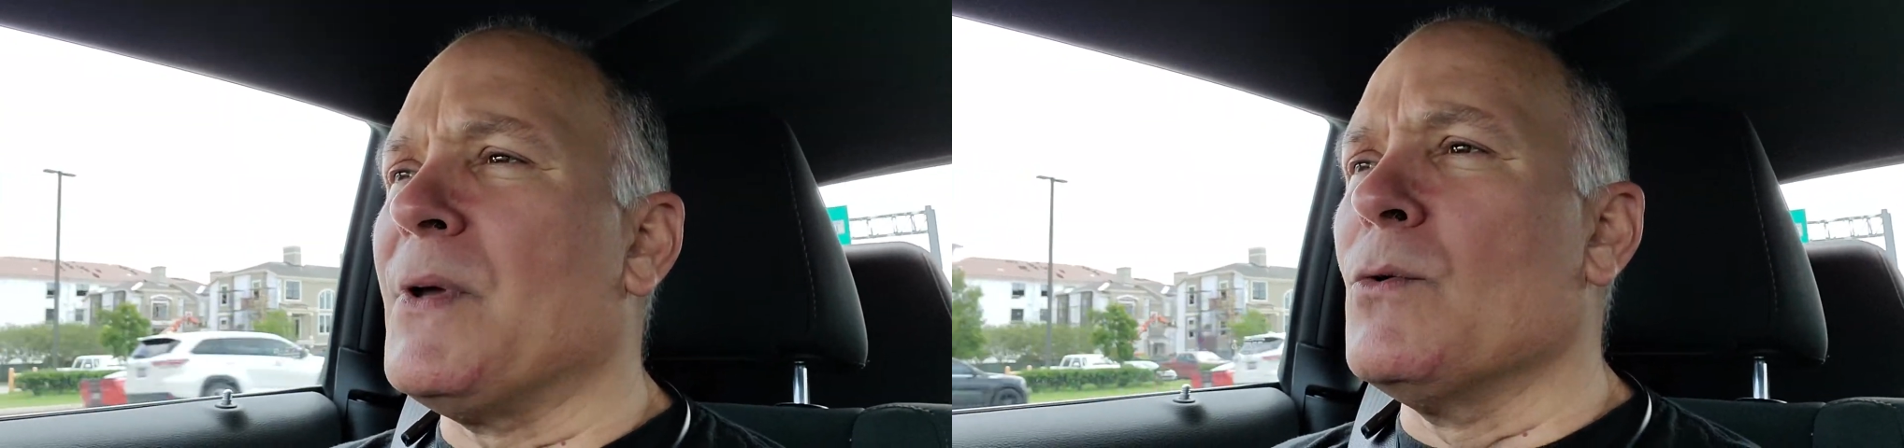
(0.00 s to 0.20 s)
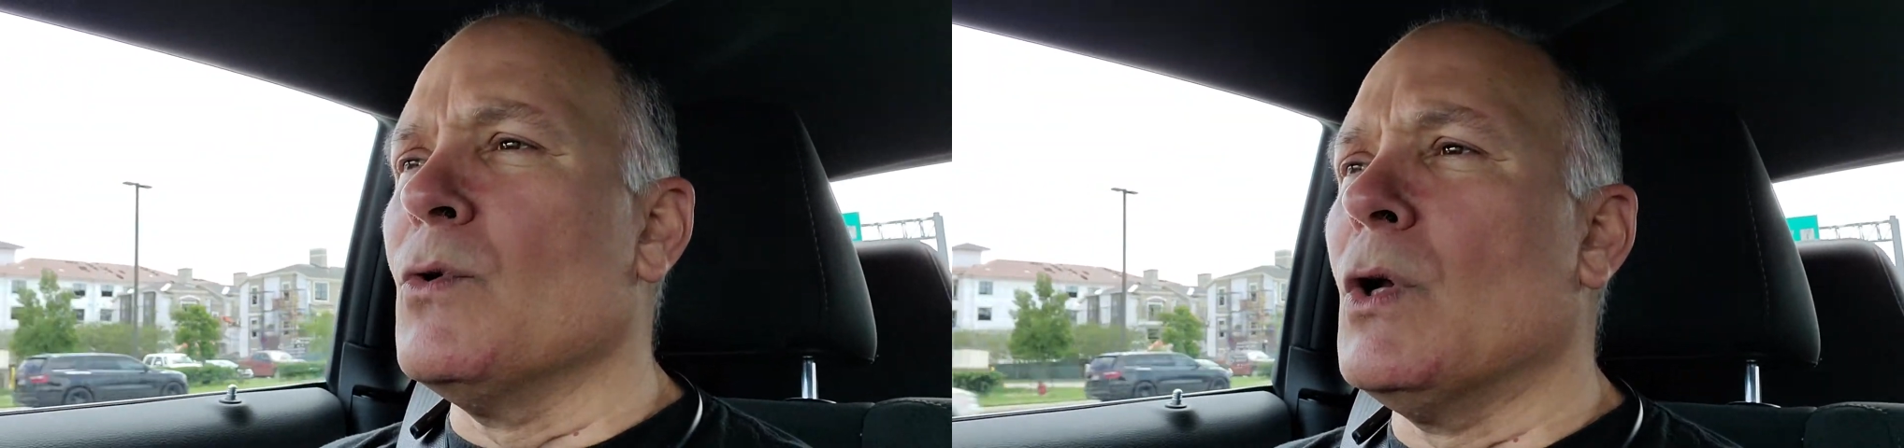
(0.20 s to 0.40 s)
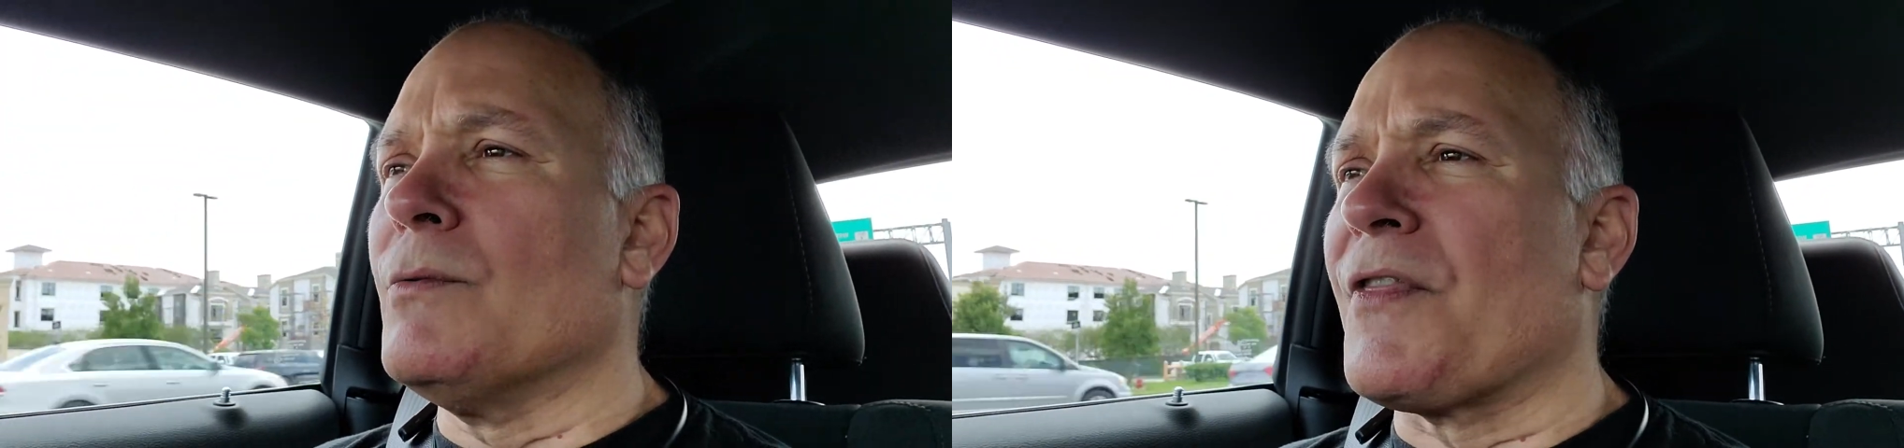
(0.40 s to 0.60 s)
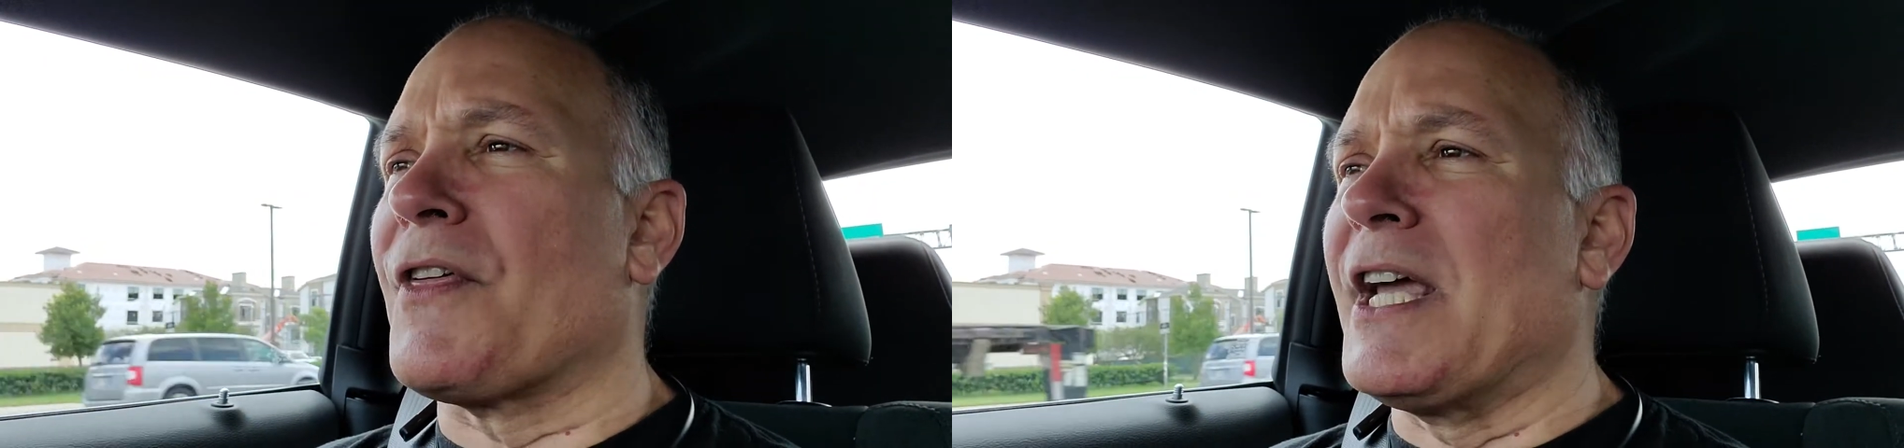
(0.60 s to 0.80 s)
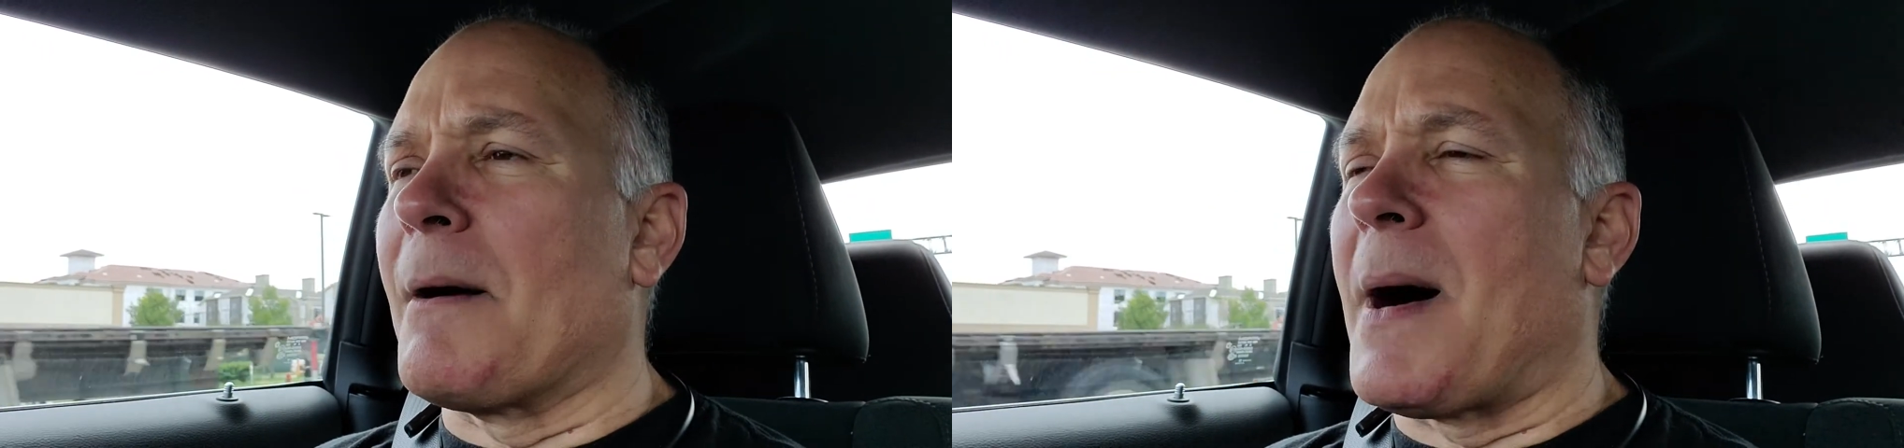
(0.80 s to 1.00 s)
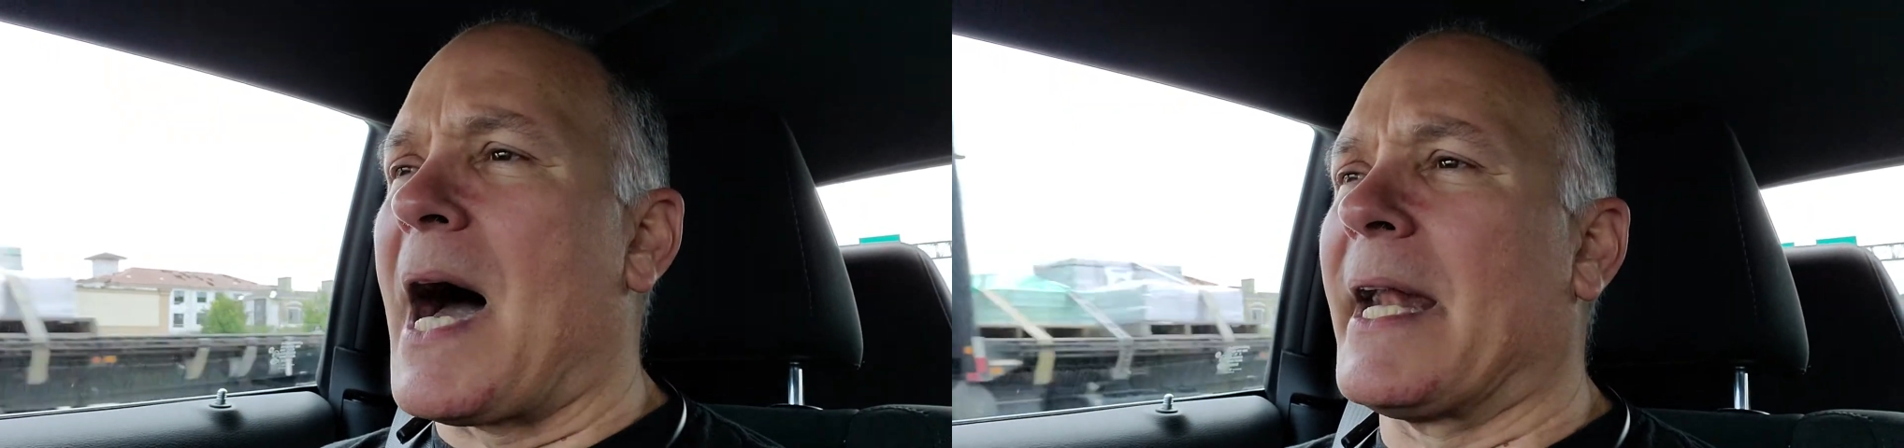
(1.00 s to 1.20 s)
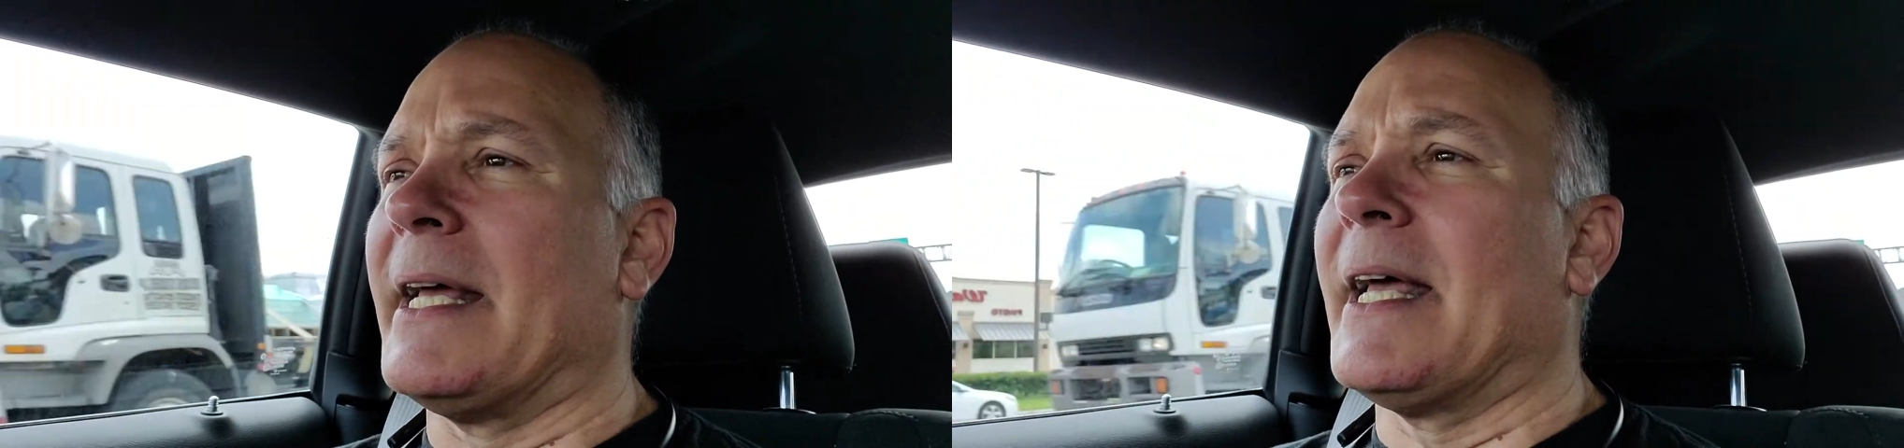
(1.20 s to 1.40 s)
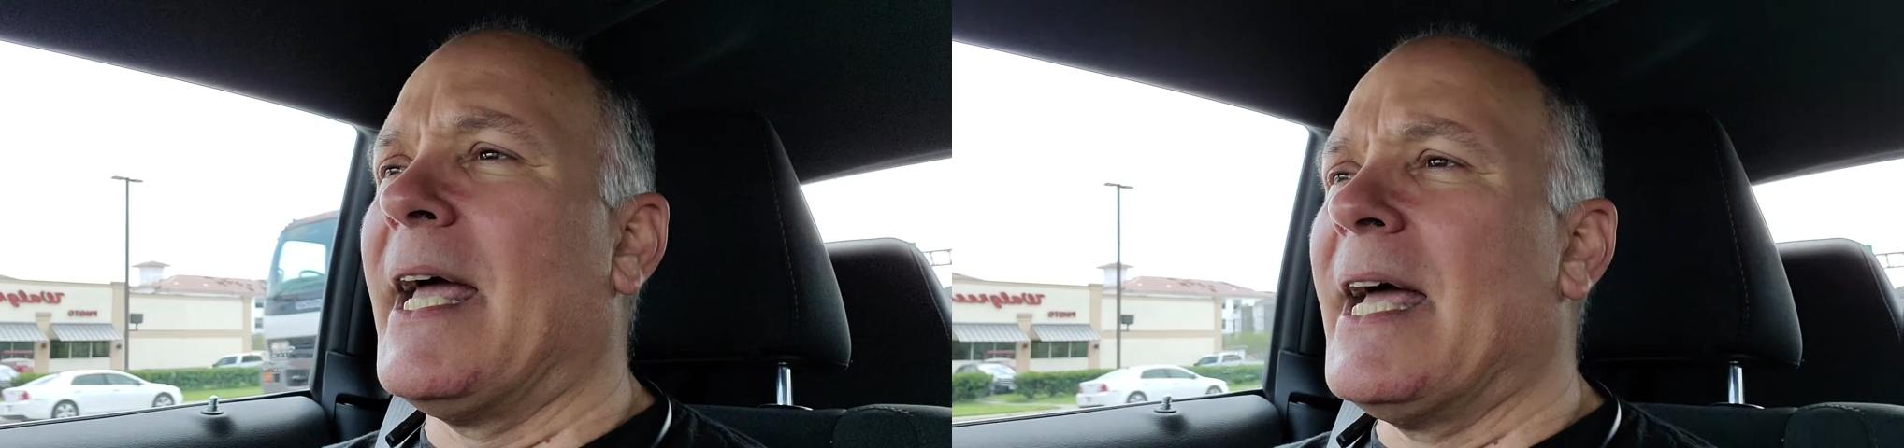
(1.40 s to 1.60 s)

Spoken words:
you think about it.